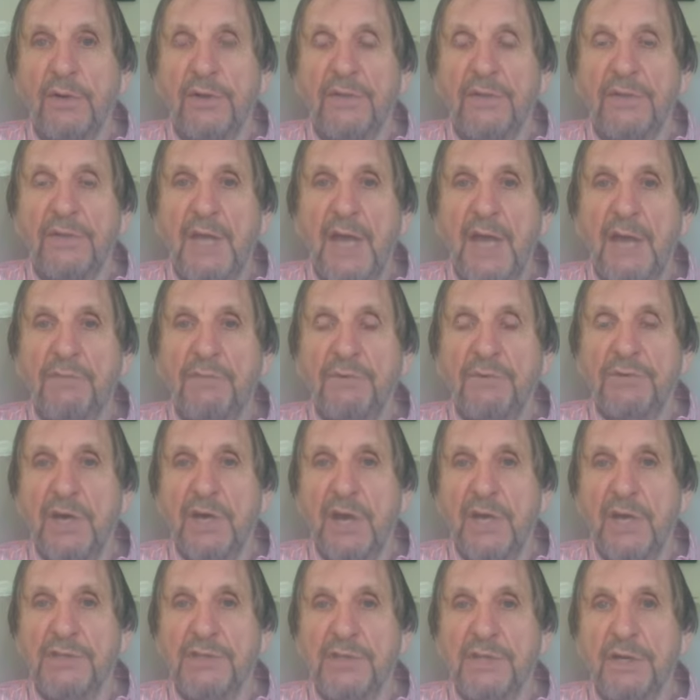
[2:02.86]
the
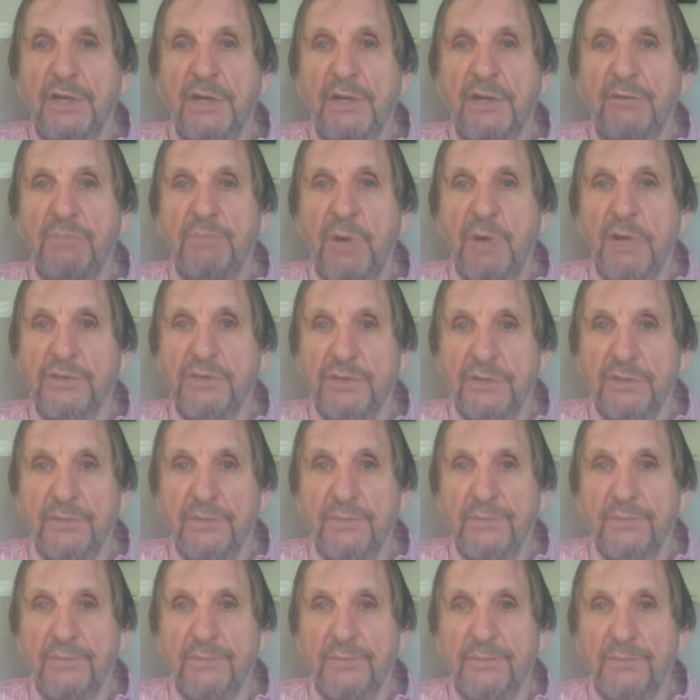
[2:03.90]
advertising budget.
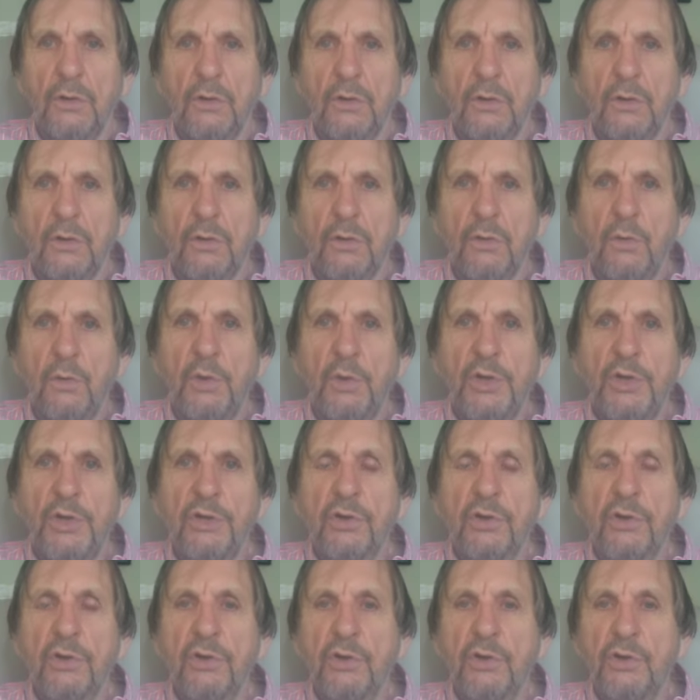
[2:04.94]
We
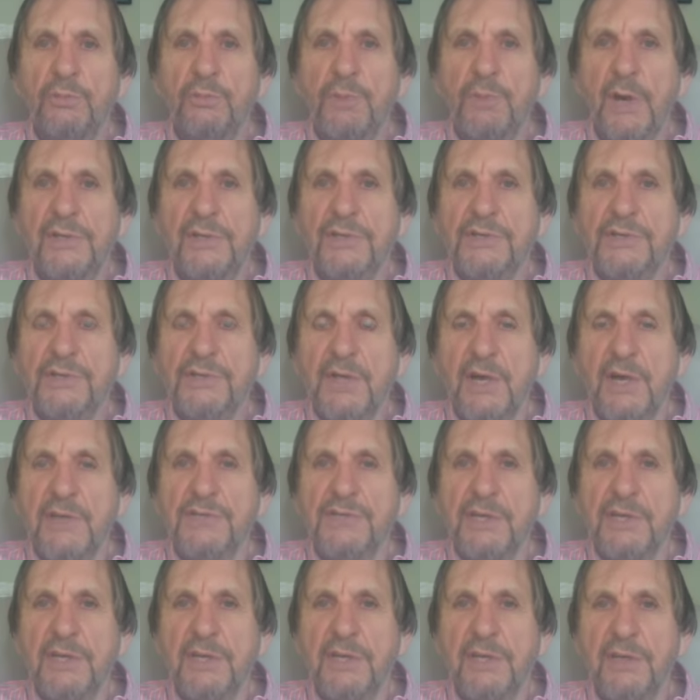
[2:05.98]
conclude by
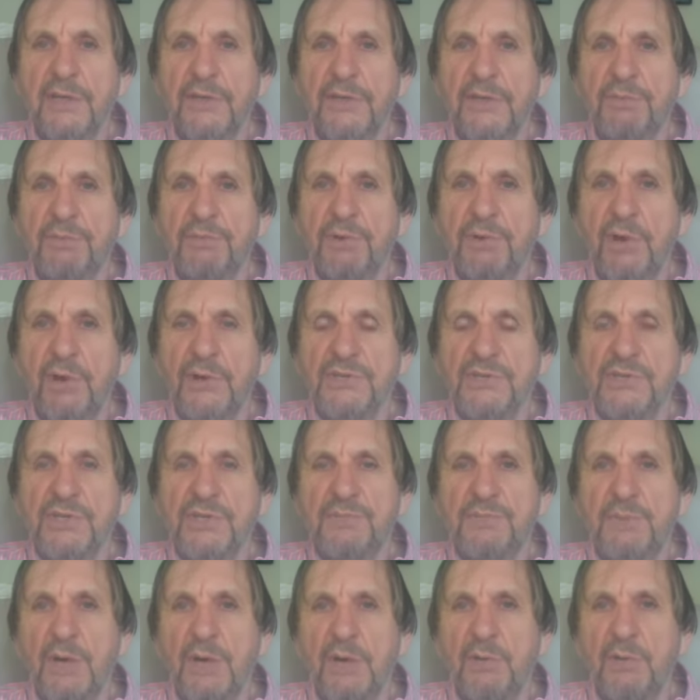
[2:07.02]
discussing the
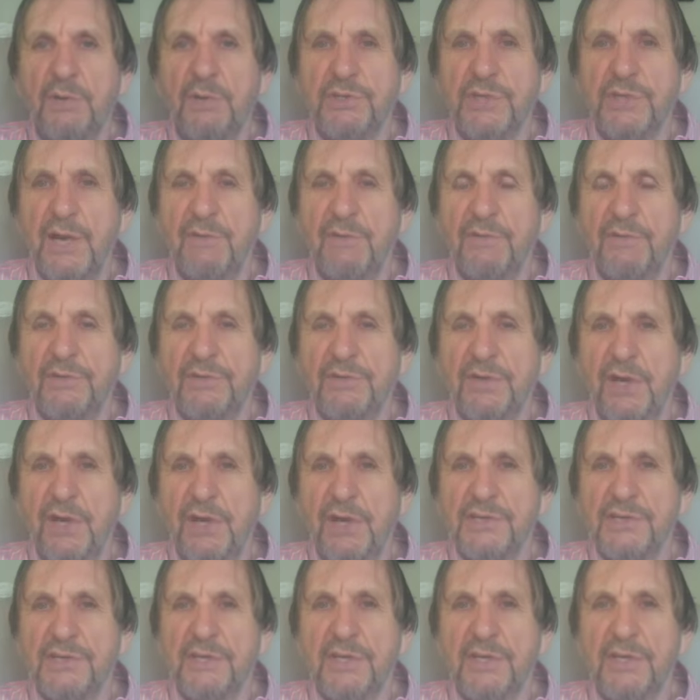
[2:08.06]
process by which
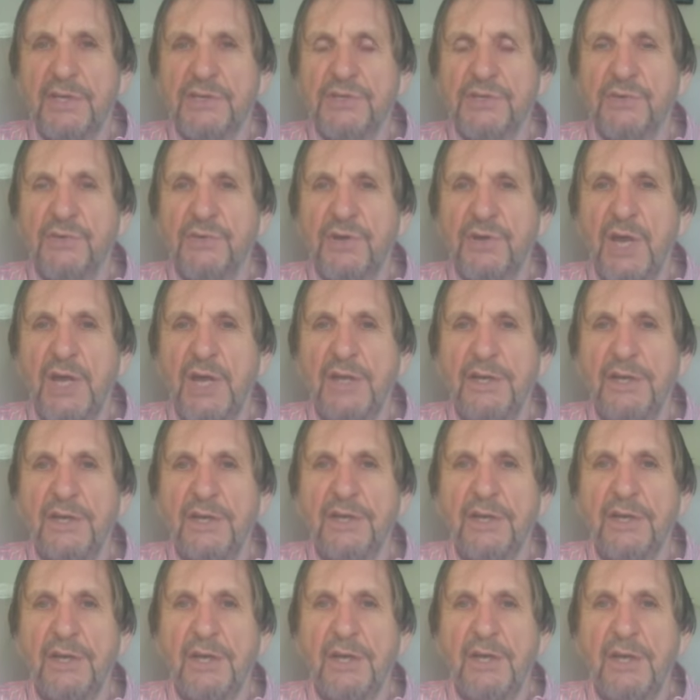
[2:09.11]
advertising is
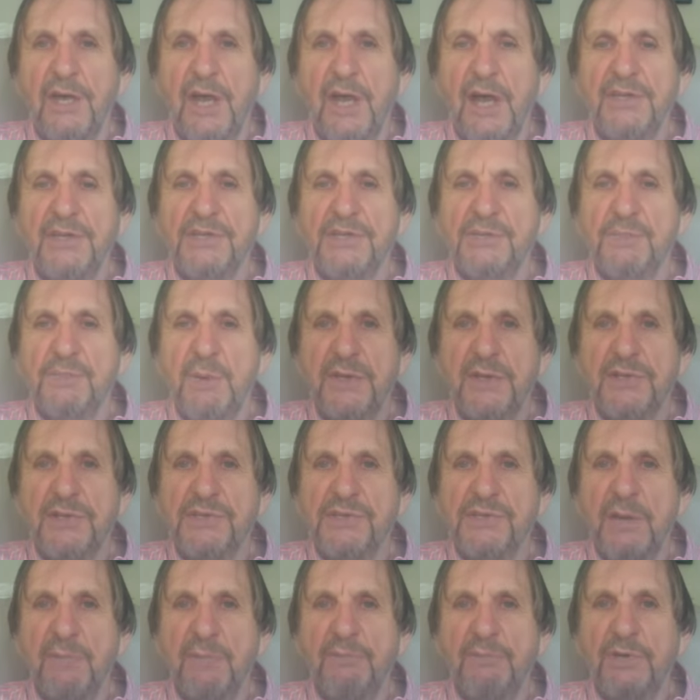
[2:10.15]
created and spend
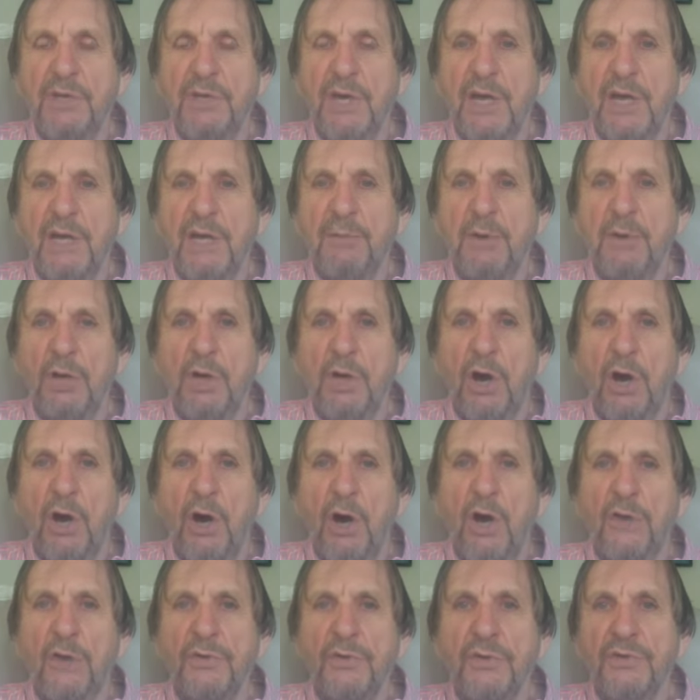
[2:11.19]
some time
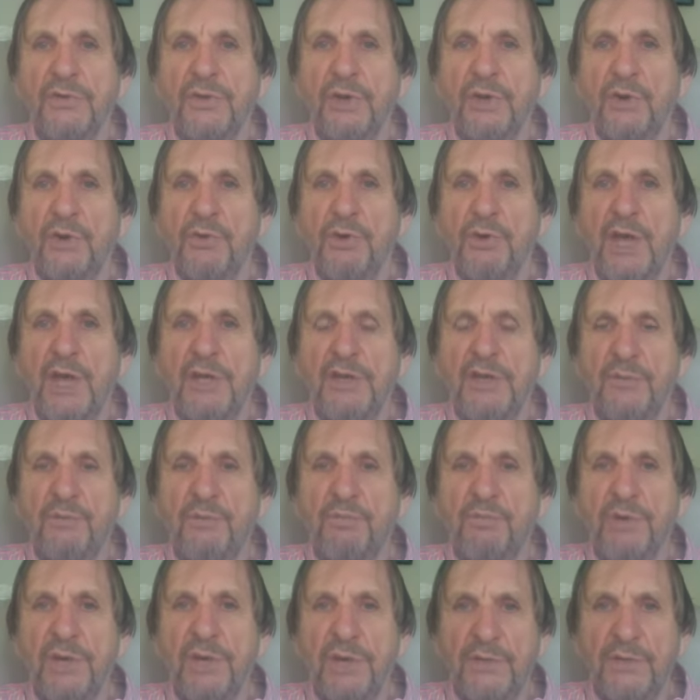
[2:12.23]
on the creative
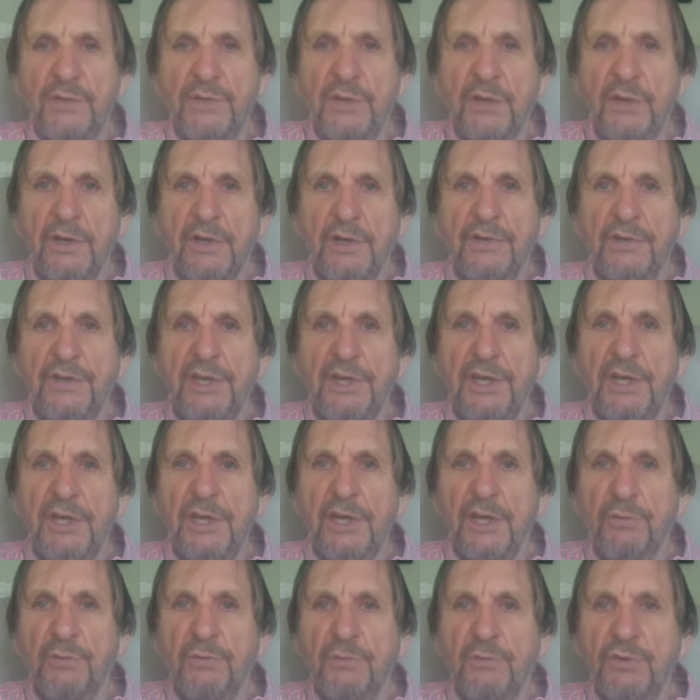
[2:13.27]
brief,
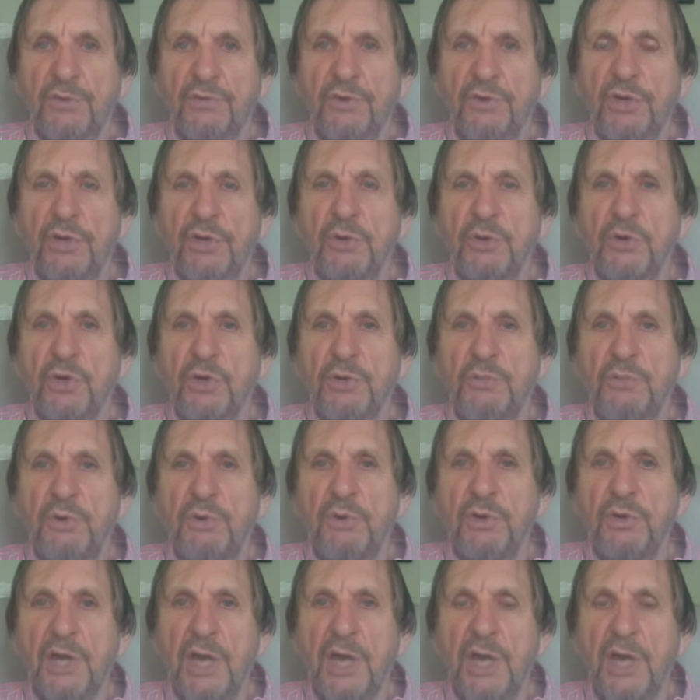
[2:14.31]
the critical
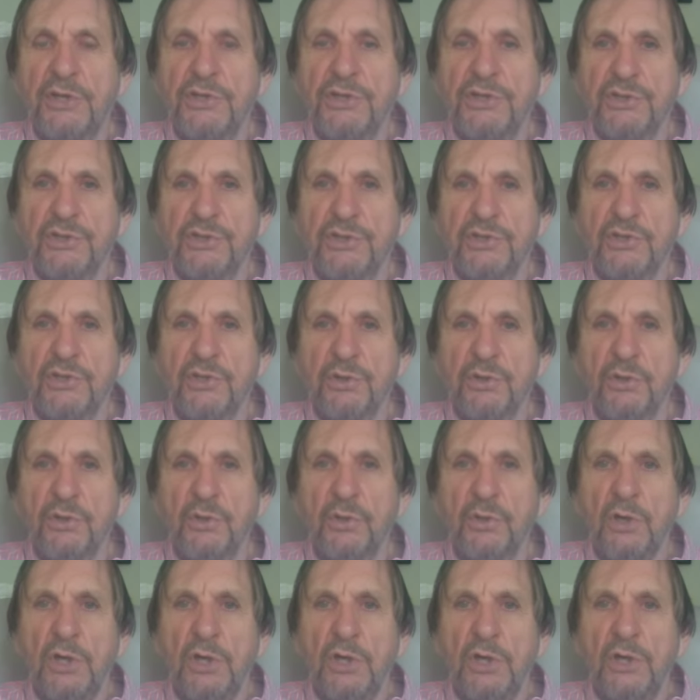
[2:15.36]
communication
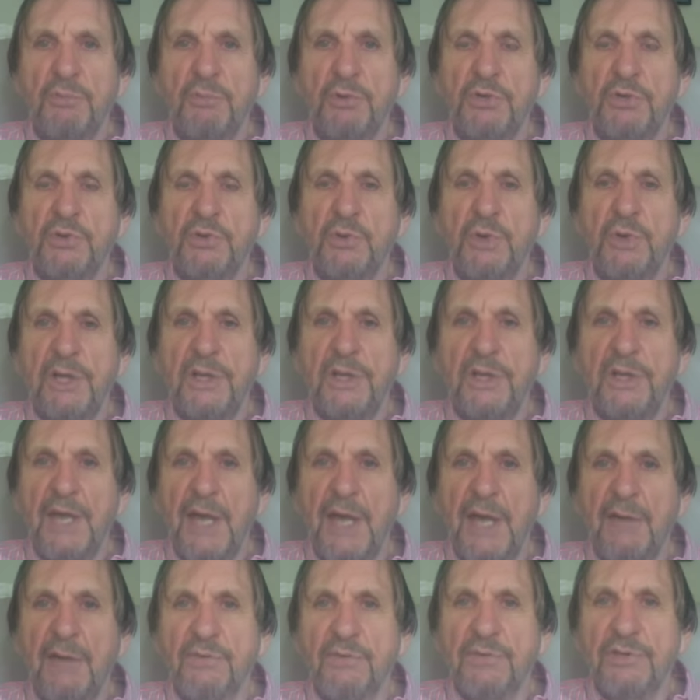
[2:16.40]
tool between the
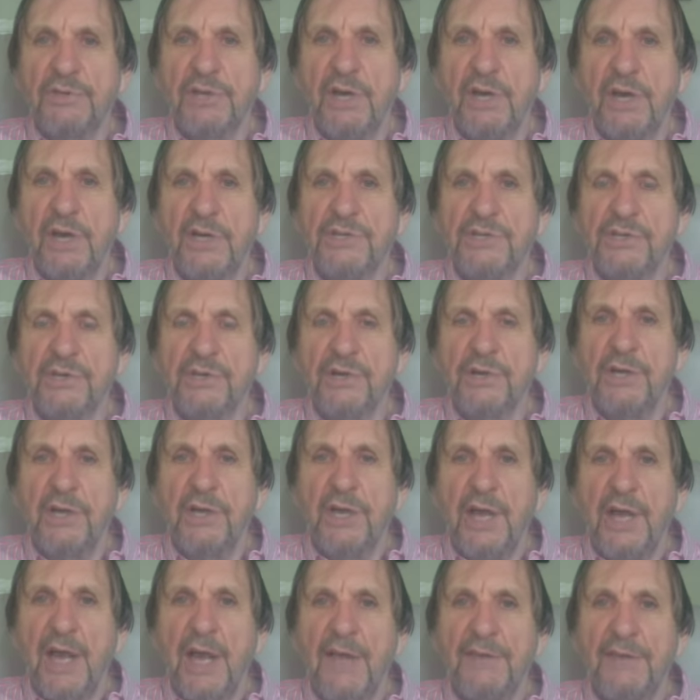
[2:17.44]
advertiser
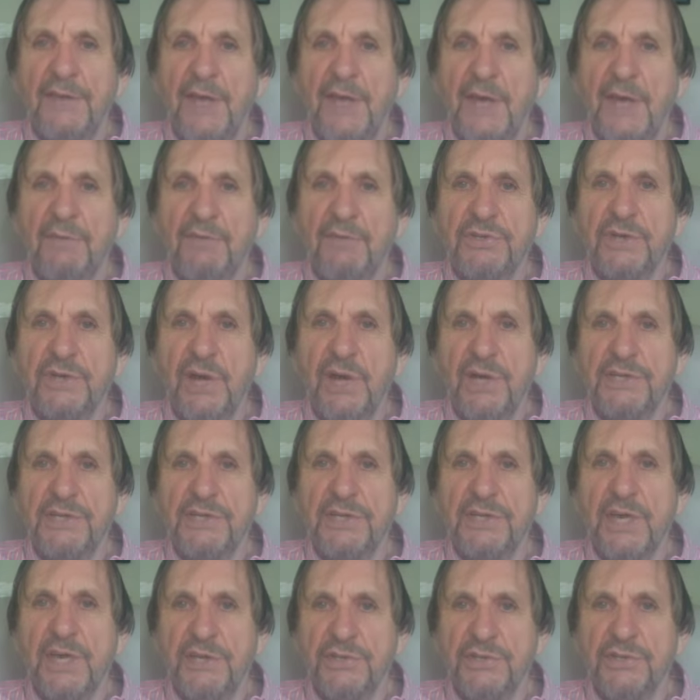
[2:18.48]
and the
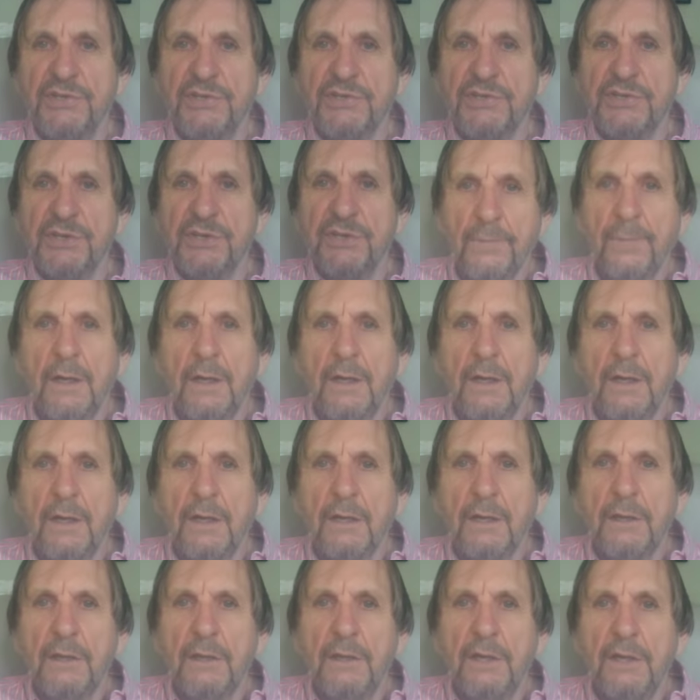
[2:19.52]
advertising agency.
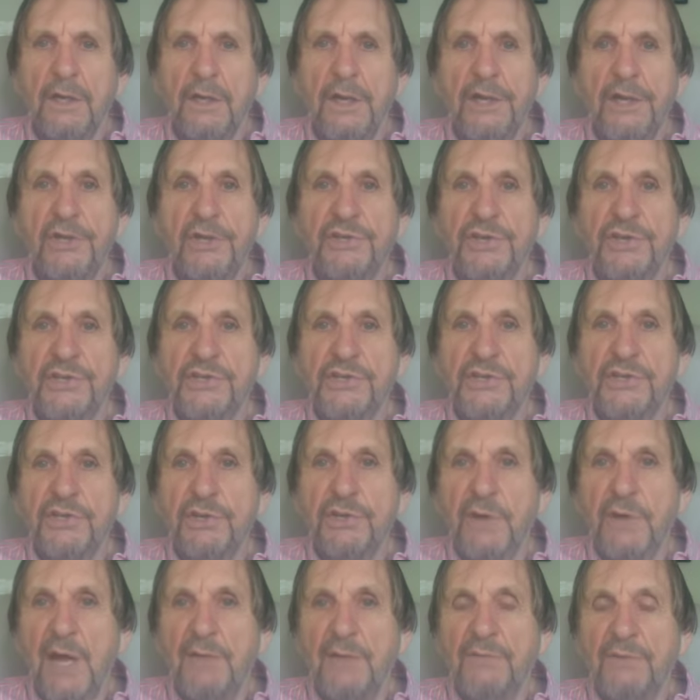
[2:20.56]
In addition
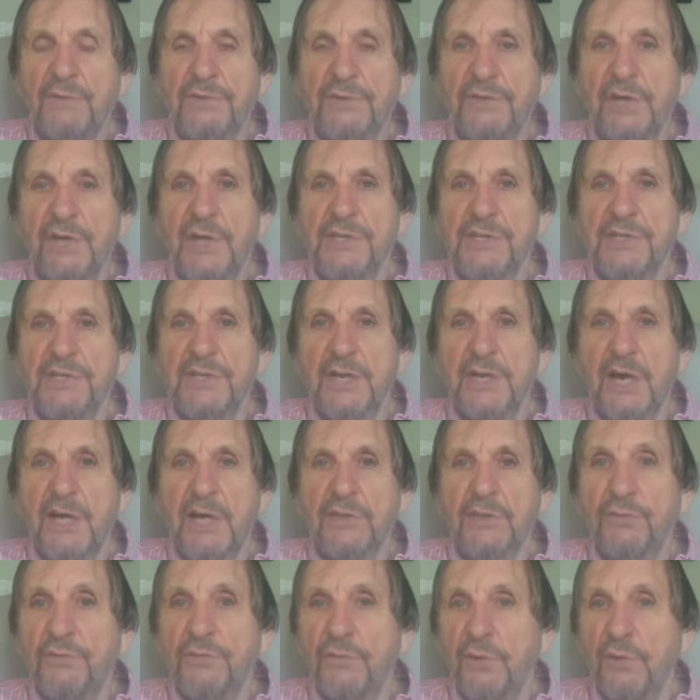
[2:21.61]
to advertising,
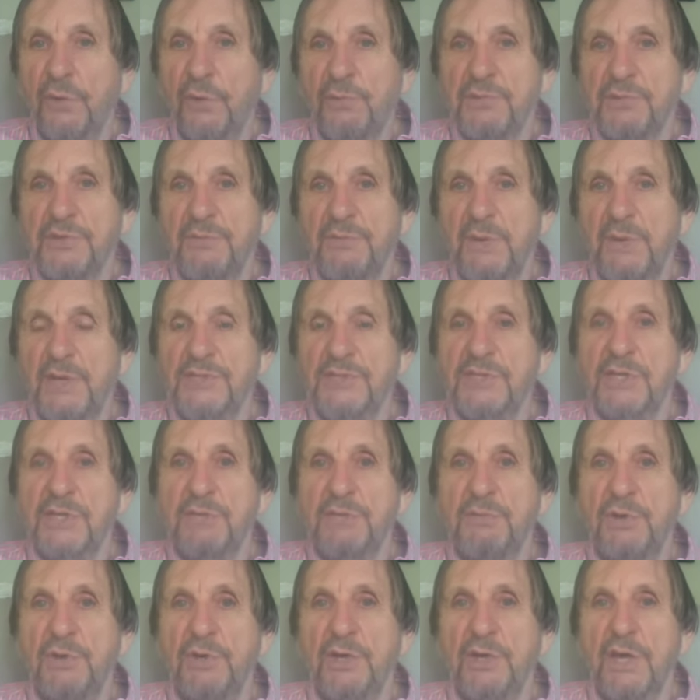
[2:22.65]
other forms of mass
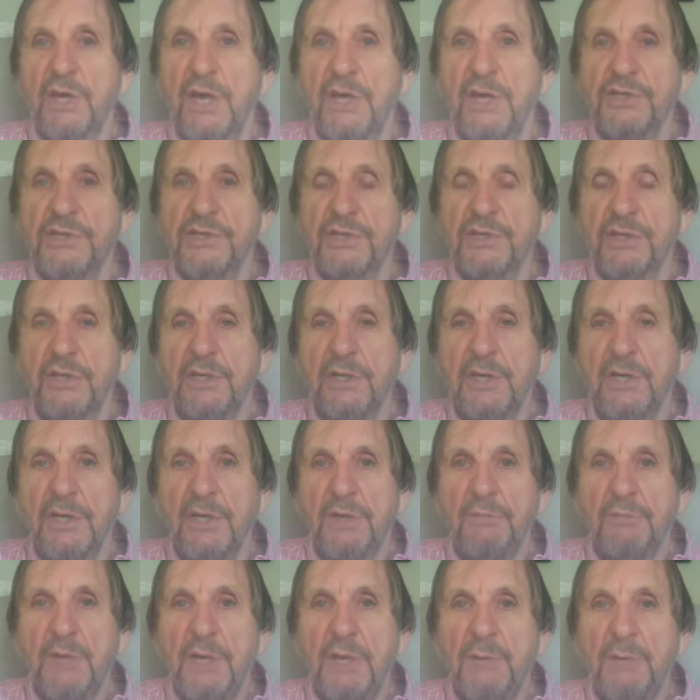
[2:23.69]
communication
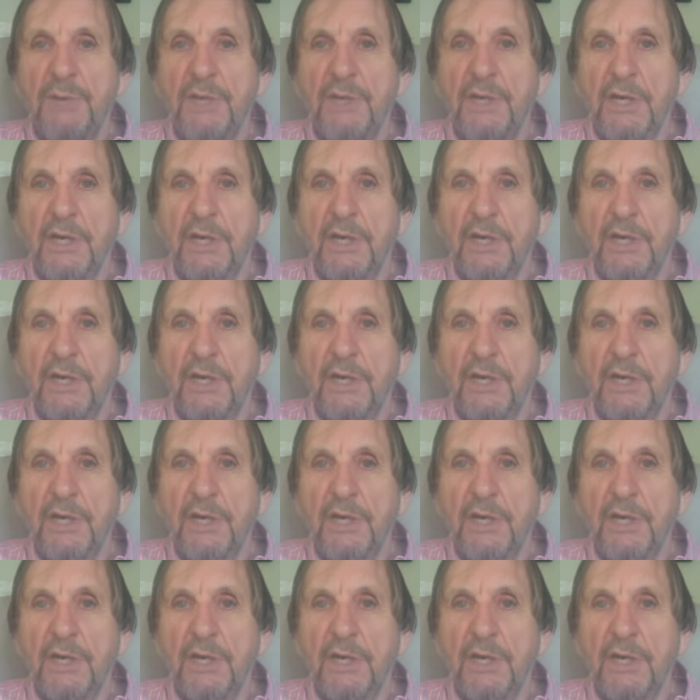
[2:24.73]
may be